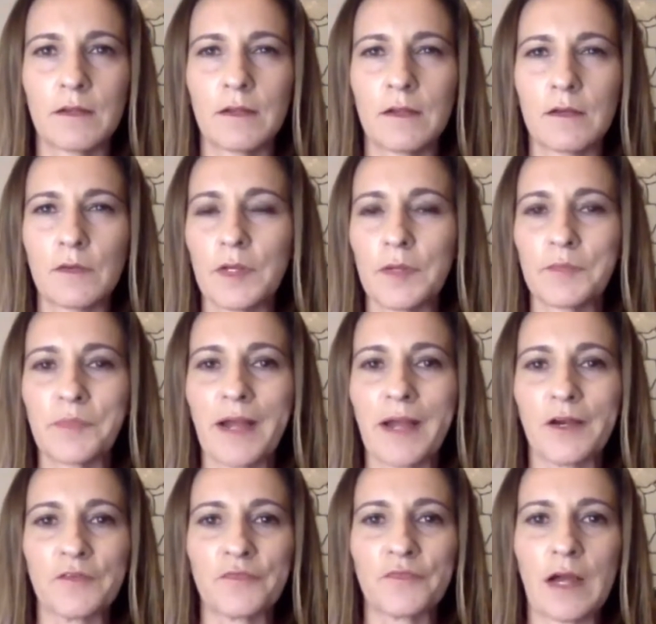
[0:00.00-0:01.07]
written by
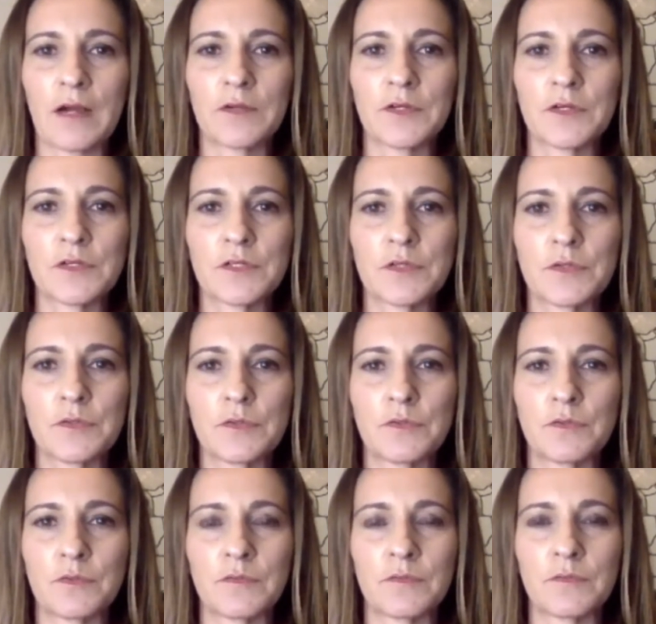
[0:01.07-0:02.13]
our founders who
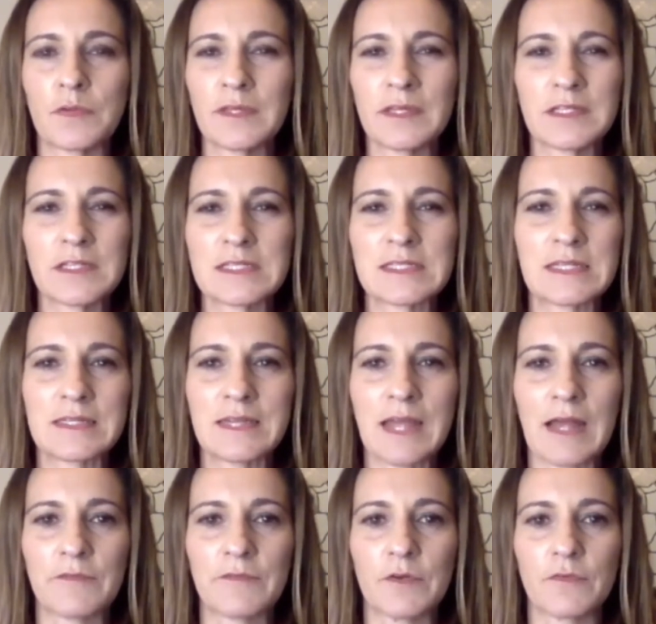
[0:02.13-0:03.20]
really just didn't
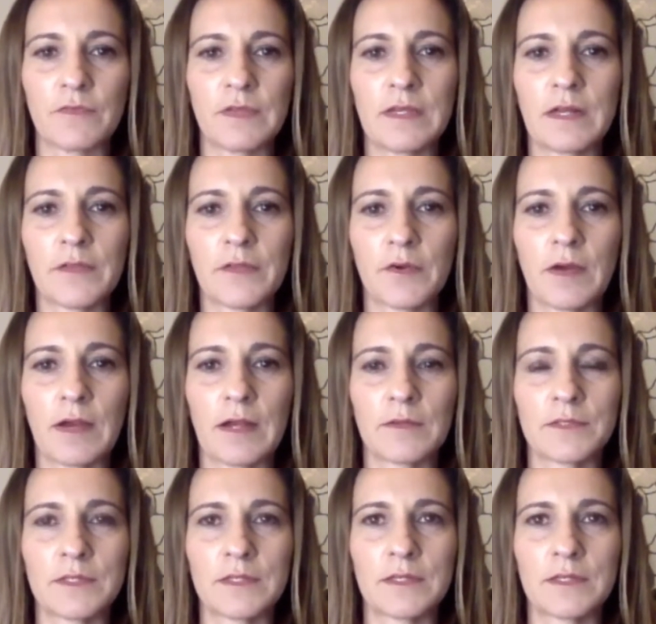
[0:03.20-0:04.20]
have their feet on the ground?